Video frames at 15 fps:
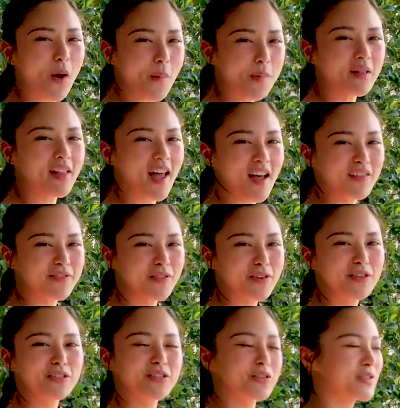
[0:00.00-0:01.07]
double
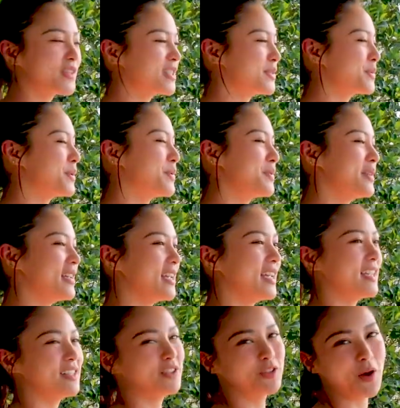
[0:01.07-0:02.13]
effort, so this will be
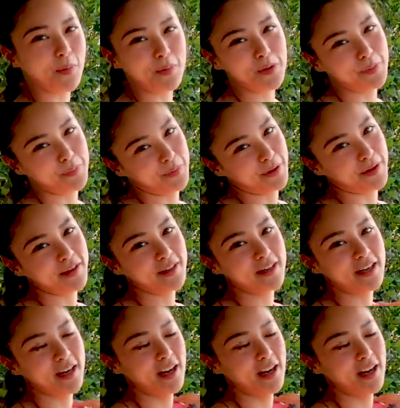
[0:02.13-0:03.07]
a double burn.